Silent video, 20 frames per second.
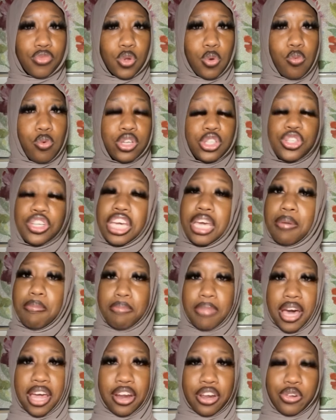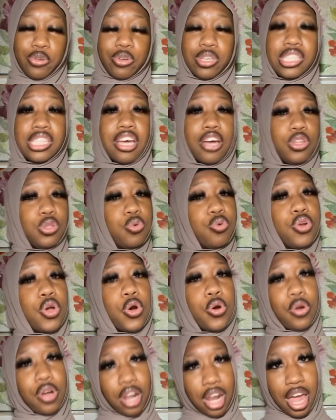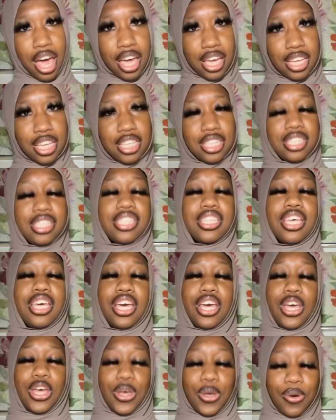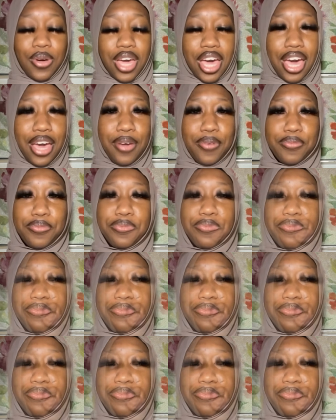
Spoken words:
once you get better, you can start doing it on clients, okay?